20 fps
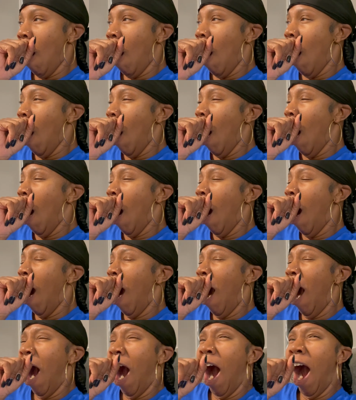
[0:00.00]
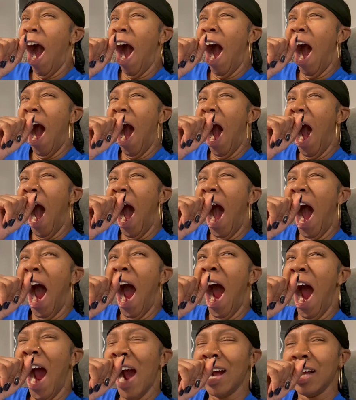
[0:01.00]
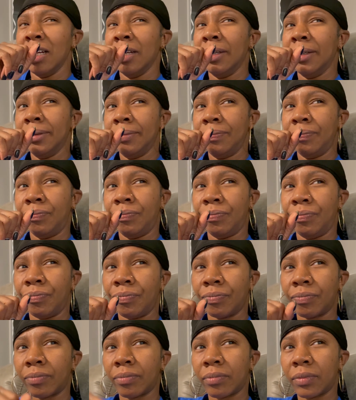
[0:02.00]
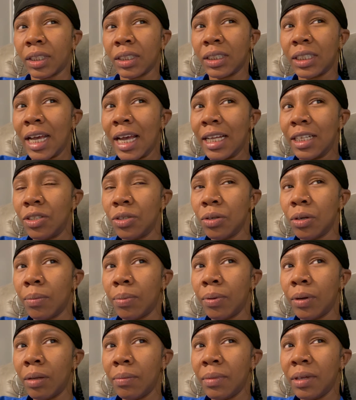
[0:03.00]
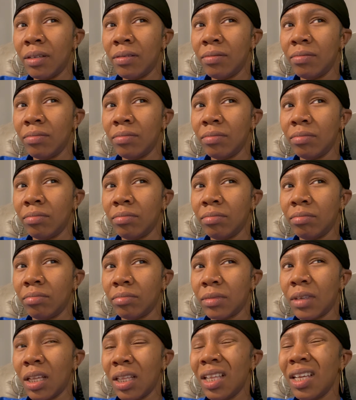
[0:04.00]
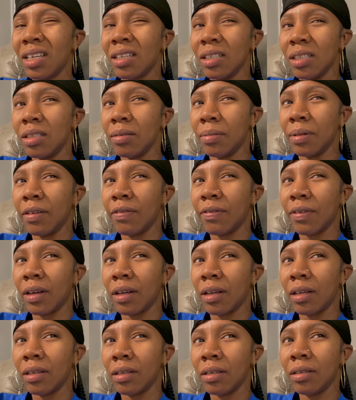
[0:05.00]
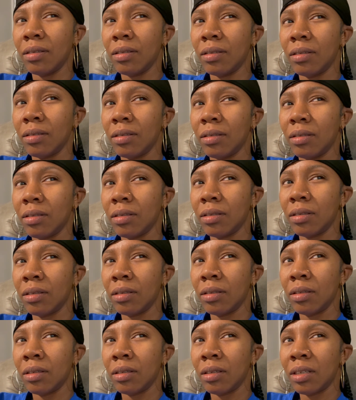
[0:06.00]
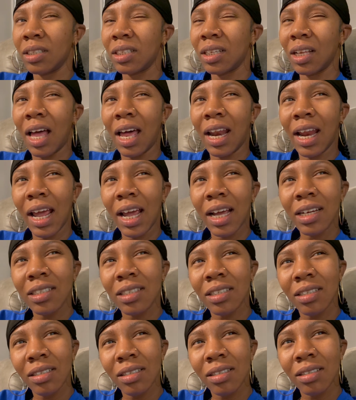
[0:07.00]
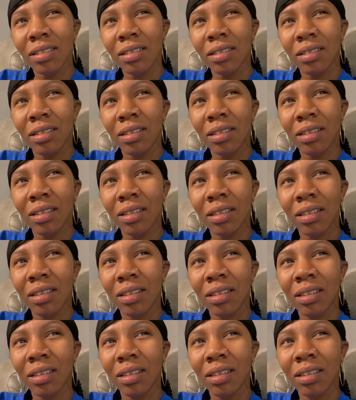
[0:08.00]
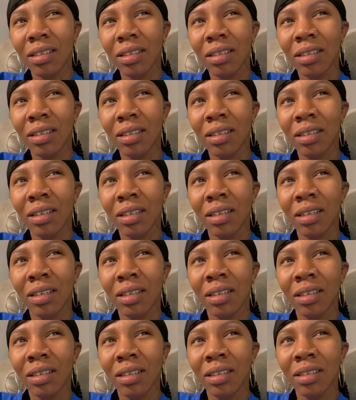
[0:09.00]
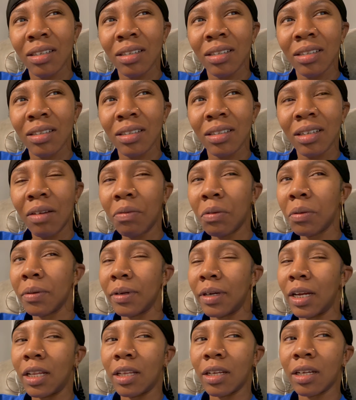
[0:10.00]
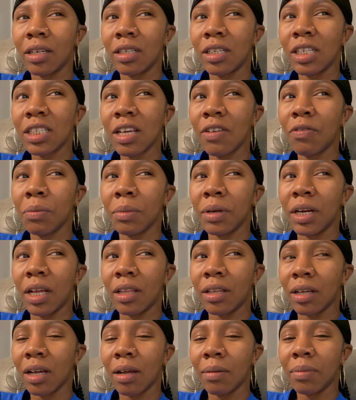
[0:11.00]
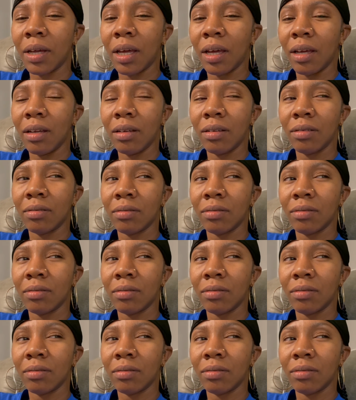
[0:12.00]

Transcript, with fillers: Should I give him this one? It was the ashes from candle. Tattoo appointment that. Hey, should be fun. You sure? It's a lot of ashes. Kinda. Give him another. Uh, just give him another cupcake.